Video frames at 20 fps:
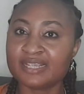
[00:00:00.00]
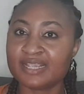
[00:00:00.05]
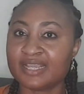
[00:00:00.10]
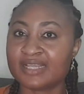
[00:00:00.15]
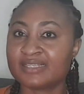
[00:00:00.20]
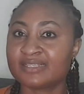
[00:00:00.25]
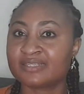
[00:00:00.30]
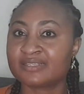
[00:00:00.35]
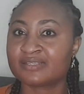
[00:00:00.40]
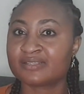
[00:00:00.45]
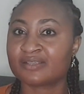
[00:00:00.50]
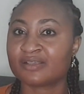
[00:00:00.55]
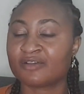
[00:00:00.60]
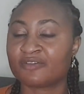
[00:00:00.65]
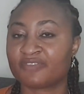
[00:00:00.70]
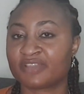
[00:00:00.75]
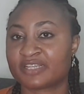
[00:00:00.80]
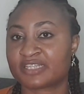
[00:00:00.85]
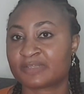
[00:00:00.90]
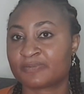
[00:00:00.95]
years
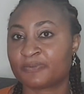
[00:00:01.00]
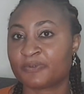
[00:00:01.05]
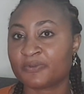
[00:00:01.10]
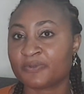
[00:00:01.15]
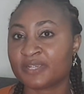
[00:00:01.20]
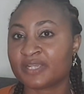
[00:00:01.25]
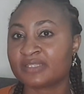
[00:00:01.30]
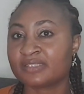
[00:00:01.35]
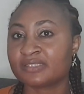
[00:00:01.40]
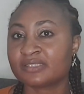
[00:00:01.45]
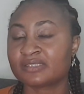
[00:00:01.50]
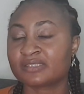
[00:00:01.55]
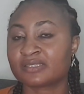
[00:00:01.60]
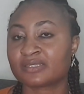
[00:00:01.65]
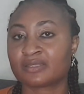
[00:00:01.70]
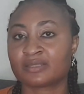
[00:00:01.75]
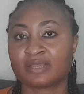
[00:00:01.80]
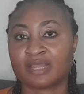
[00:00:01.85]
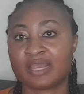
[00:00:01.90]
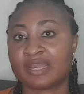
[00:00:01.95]
of
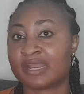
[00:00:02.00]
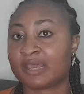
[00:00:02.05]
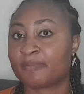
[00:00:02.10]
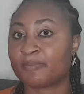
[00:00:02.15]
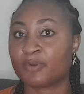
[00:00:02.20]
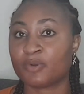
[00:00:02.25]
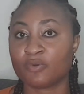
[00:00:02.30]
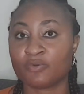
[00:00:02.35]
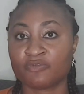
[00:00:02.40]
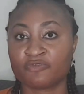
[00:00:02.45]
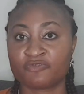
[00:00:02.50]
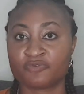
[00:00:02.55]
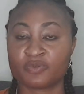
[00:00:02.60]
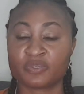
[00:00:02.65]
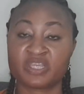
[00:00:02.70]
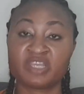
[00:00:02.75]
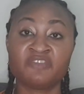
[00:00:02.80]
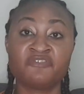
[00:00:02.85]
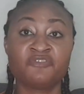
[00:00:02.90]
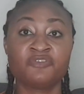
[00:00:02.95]
experience and above will
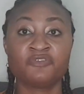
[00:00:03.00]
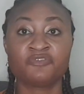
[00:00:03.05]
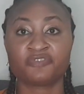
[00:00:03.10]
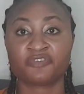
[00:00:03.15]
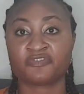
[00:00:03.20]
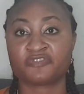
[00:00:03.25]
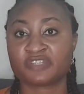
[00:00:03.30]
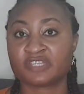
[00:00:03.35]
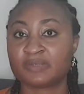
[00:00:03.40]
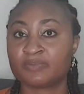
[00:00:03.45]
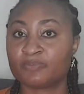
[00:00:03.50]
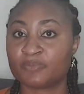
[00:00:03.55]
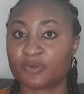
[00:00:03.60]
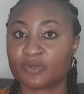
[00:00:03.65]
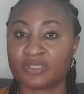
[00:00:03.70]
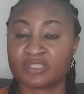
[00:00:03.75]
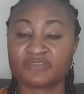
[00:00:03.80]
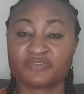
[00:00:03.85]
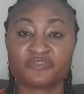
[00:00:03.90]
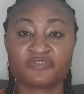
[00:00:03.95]
give you 15
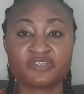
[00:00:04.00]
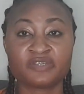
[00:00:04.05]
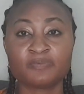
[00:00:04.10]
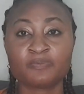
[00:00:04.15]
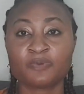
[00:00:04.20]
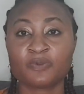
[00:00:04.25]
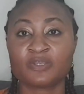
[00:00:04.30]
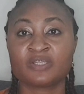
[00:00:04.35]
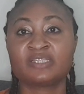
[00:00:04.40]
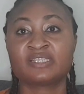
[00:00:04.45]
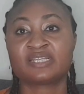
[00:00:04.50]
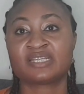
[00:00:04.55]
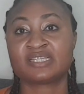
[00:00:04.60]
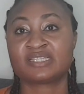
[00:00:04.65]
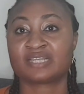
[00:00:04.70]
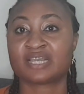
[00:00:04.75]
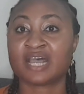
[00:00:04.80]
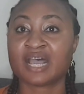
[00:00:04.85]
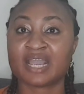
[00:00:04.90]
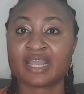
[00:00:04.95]
points. 15 points is
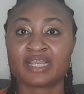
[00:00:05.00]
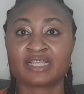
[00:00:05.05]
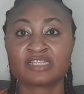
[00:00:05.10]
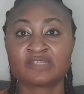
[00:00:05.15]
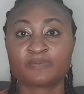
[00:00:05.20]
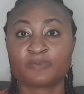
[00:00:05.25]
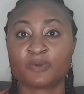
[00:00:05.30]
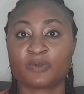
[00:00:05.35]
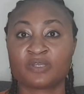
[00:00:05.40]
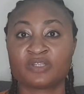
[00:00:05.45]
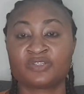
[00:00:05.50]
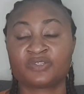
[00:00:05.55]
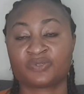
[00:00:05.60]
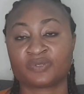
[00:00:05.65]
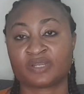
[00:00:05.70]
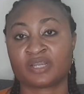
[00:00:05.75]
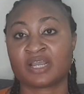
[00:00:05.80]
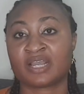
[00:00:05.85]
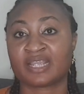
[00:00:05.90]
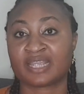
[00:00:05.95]
the highest point you
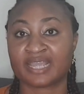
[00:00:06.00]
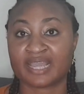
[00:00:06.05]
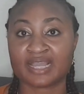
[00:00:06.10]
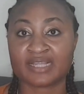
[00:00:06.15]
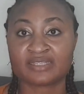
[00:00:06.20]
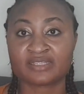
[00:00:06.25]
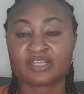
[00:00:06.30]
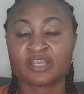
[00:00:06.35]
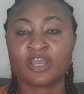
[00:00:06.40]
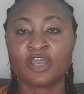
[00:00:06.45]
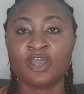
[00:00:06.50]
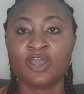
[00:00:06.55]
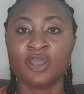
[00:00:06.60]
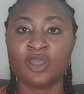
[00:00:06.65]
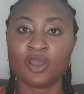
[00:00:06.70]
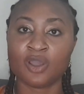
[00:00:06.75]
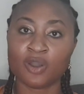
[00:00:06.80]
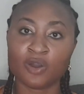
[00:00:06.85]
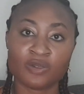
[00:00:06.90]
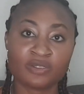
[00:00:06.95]
can get
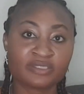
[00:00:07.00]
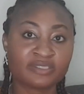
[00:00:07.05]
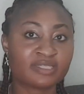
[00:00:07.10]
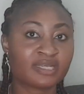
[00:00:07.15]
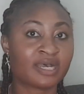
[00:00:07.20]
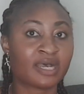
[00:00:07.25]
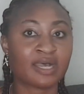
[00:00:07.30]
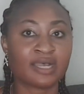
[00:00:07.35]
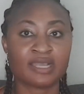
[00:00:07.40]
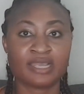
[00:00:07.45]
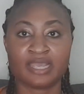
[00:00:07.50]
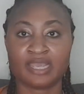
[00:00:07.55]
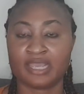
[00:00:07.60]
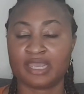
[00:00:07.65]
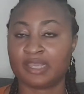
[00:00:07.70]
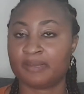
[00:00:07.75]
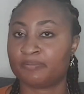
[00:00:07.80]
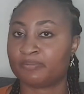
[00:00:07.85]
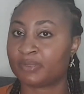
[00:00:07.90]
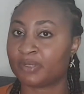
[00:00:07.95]
under
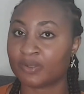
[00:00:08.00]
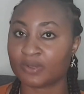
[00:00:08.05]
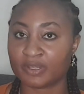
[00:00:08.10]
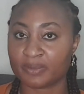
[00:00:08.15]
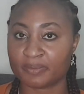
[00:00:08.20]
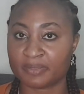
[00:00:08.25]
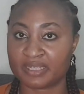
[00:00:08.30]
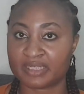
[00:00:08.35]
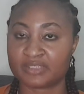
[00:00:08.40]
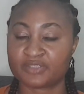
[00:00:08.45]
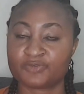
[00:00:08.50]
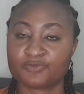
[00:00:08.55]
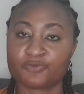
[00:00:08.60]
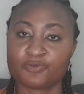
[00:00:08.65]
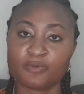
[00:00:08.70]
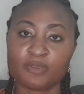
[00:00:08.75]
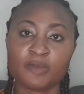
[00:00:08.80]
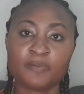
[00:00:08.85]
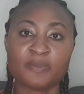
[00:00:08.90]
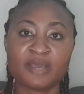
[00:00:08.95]
employment.
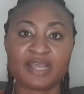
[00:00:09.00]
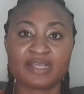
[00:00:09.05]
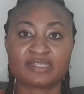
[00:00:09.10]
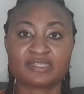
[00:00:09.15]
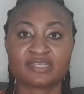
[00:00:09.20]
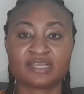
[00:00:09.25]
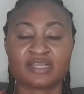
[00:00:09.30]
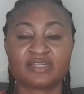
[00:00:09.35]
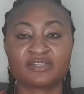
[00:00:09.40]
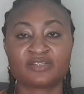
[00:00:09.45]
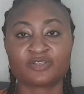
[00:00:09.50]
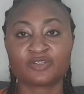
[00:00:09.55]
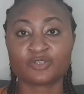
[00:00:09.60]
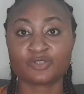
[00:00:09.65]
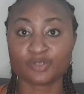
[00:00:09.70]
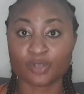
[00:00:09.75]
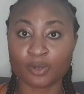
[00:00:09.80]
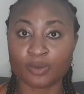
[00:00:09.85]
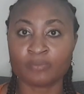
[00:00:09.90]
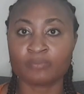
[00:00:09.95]
Remember, I said
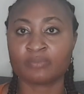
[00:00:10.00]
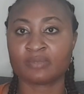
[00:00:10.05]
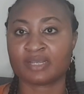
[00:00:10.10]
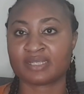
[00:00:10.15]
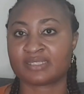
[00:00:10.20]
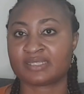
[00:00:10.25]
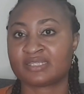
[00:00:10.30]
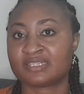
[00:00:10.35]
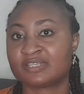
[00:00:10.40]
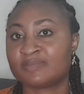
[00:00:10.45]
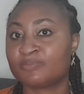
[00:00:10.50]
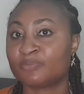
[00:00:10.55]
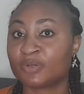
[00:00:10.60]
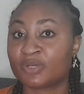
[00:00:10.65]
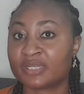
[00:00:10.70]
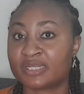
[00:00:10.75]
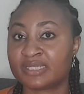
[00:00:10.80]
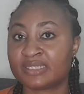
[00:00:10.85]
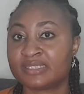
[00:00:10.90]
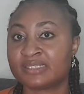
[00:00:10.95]
some assessing
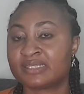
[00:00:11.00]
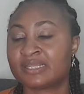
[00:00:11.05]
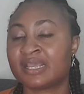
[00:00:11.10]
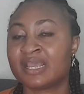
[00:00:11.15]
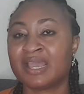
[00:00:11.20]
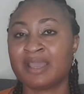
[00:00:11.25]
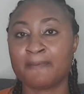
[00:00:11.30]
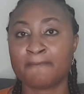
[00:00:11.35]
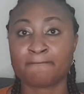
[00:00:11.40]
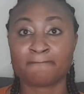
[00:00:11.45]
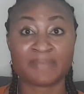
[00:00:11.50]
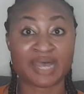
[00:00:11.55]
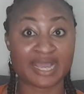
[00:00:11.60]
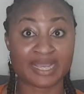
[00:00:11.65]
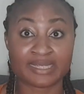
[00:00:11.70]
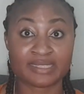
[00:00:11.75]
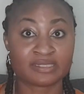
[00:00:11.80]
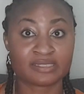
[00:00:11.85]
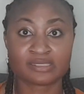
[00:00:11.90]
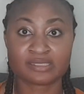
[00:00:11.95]
bodies
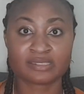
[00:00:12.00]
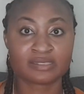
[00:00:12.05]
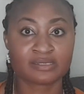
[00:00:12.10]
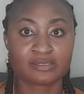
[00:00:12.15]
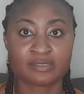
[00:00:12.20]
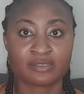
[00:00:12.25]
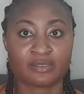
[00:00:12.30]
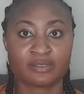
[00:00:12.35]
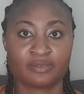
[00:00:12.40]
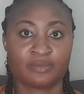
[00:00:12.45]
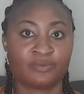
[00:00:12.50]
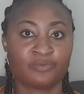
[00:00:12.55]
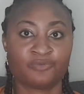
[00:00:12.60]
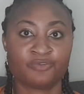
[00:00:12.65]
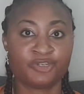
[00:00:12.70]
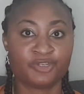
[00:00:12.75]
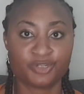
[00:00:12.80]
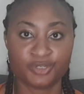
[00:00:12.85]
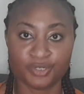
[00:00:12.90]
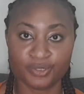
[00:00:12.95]
might
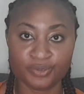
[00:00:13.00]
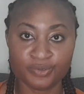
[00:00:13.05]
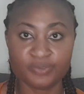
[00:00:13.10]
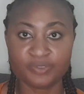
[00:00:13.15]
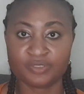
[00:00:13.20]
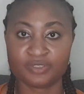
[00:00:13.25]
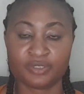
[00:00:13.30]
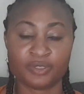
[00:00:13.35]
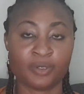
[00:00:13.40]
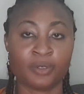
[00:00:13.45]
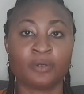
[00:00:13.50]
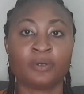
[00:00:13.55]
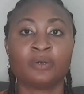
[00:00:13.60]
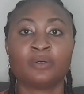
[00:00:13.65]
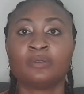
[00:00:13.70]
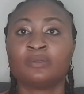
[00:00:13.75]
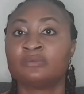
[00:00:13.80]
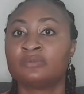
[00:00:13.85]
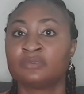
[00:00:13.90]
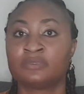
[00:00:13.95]
reduce
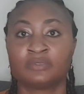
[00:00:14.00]
your